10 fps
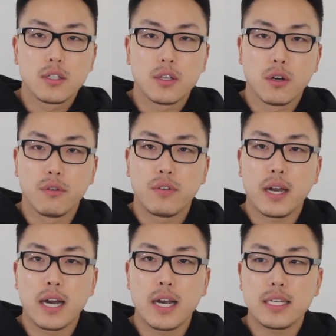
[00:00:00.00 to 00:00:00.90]
So if you
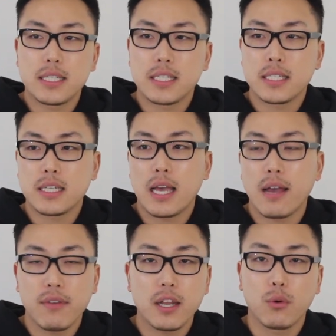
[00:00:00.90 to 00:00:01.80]
guys
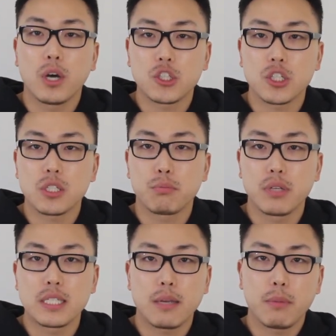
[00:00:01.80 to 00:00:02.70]
have any questions,
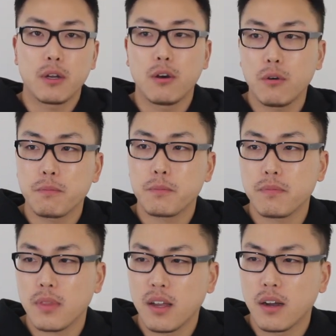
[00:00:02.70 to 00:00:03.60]
please let me know.
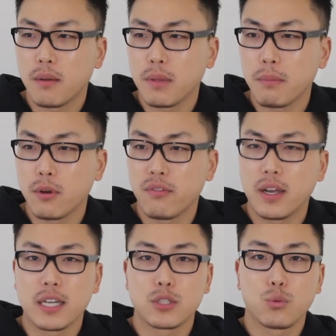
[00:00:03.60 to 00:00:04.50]
Um, let me know if
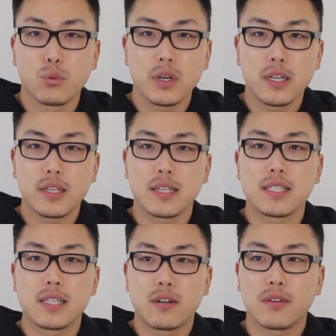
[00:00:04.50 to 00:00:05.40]
you guys would
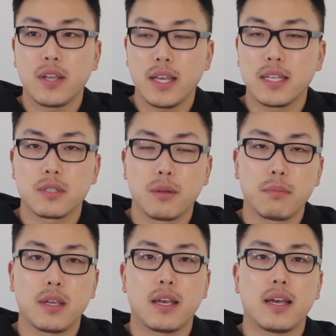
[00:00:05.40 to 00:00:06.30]
consider taking
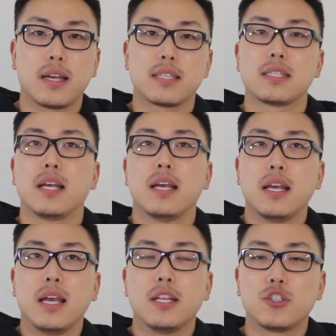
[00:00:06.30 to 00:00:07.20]
something as
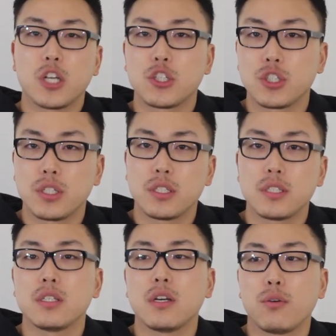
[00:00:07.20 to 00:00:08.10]

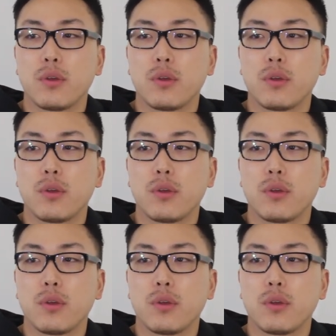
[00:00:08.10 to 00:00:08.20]
injection, uh,